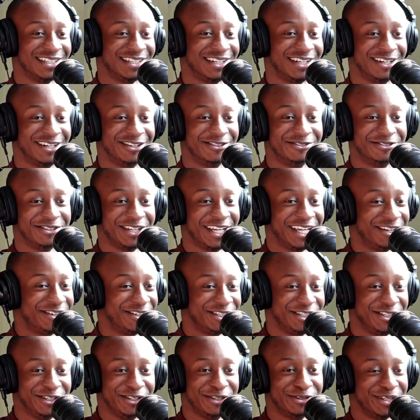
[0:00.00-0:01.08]
of hearing
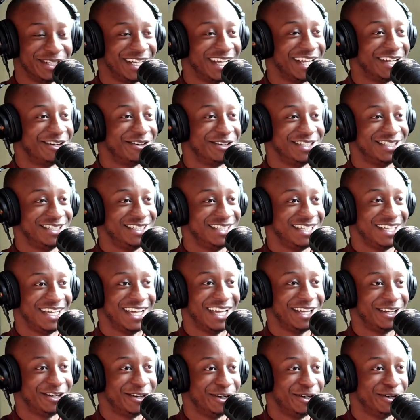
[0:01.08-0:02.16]
you and hearing
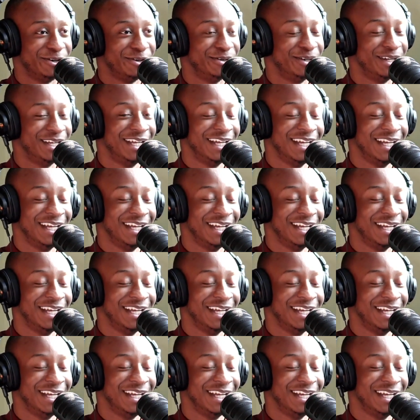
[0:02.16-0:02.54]
Diego,